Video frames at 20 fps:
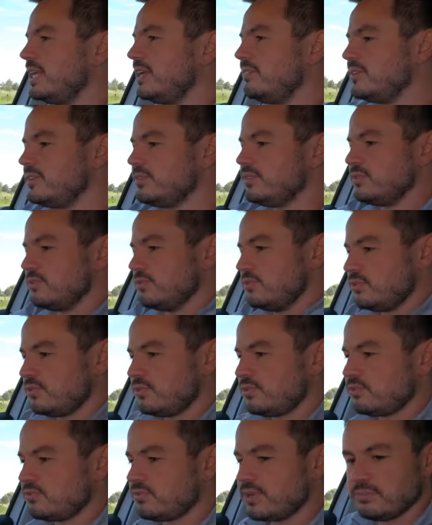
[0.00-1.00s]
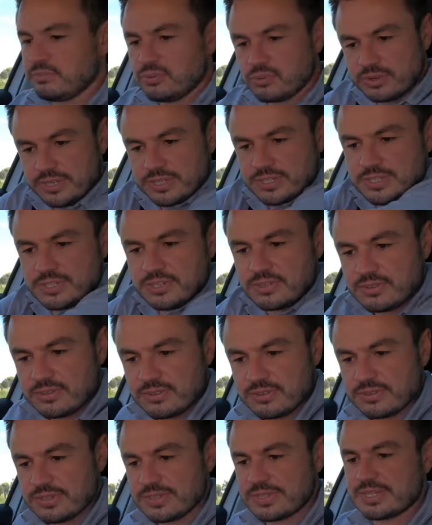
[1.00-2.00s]
having to do three-point
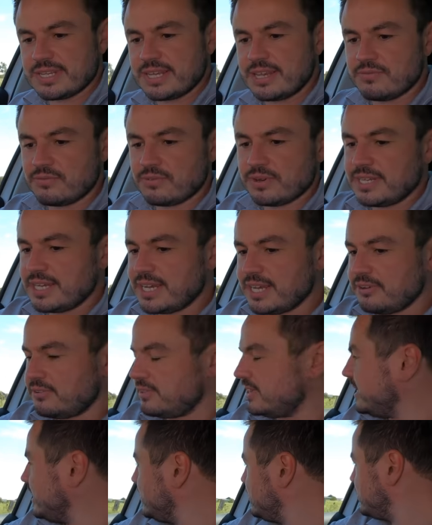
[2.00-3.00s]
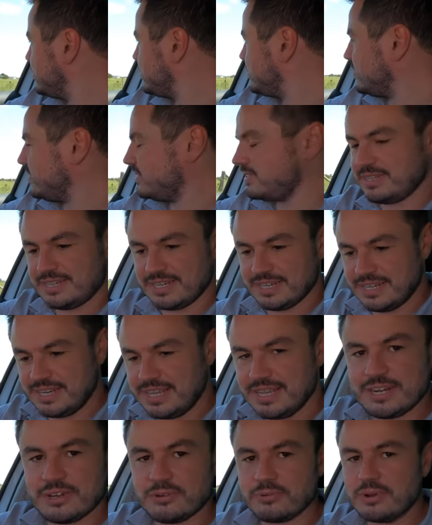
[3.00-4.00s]
turns every now and then to get it